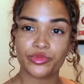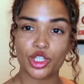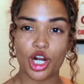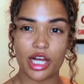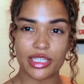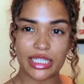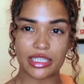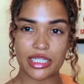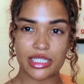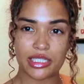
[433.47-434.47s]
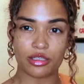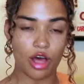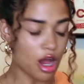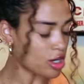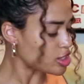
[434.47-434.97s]
the crop, like this
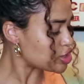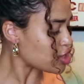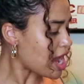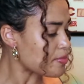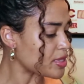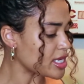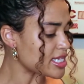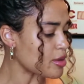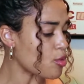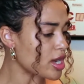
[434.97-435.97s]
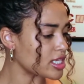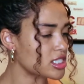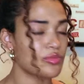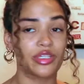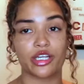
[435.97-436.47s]
longer strap because I want it
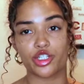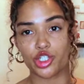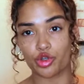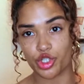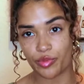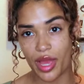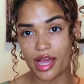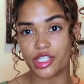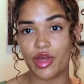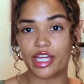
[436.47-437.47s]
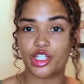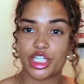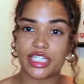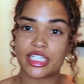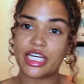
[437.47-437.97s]
to be like a shoulder bag. So I can
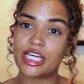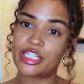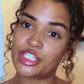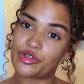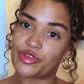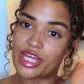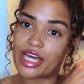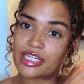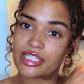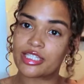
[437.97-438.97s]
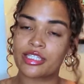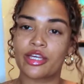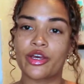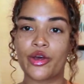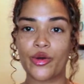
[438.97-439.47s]
just do this
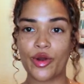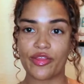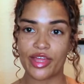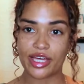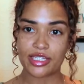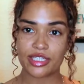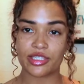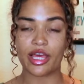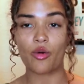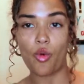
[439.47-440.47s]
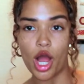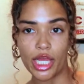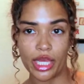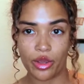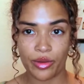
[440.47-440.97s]
or this like
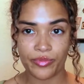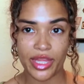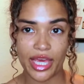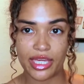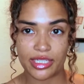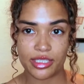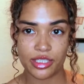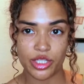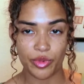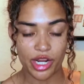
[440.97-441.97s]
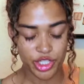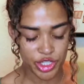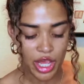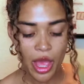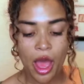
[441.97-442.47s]
walking in to
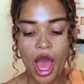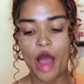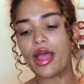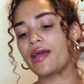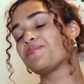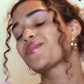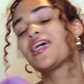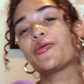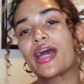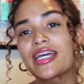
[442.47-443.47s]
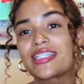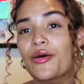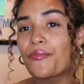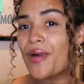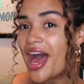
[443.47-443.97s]
brunch. Okay, anyways,
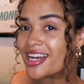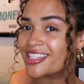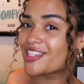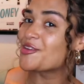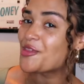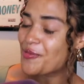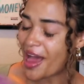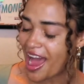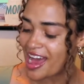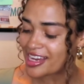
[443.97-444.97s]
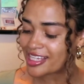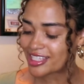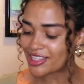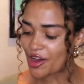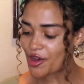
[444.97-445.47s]
back to the bag.
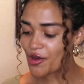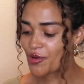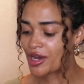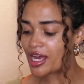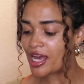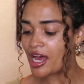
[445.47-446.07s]
So